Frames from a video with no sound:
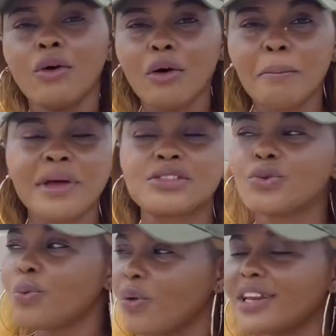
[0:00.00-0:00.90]
compared
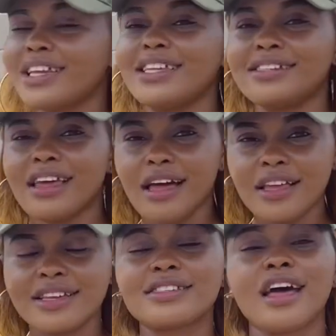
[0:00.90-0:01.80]
to what it
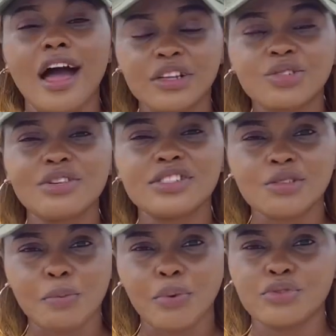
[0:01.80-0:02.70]
is actually
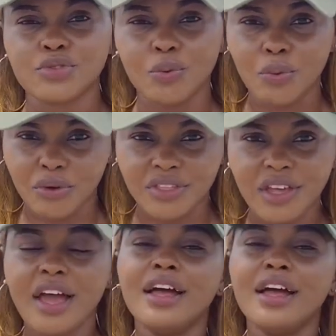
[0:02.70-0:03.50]
supposed to worth.